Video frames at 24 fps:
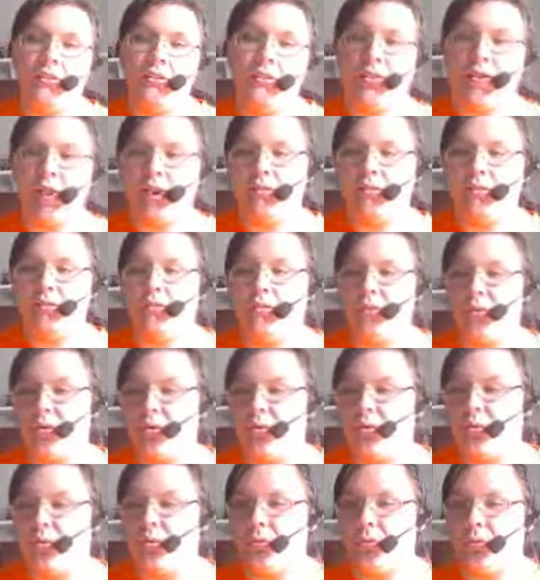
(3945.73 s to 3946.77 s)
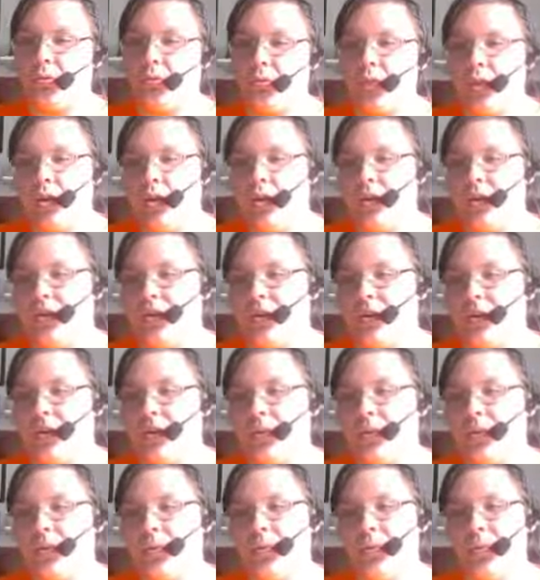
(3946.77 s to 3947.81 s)
charms
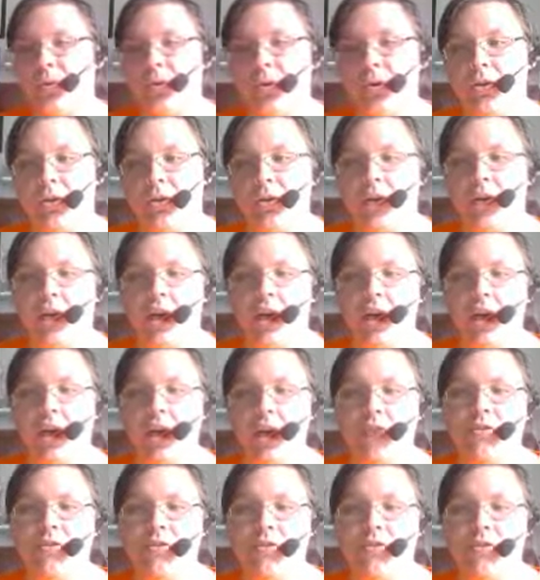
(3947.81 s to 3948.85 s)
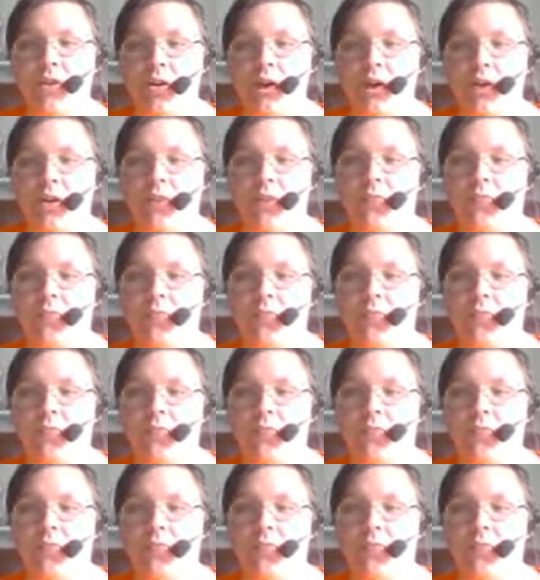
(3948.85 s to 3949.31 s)
won't work everywhere.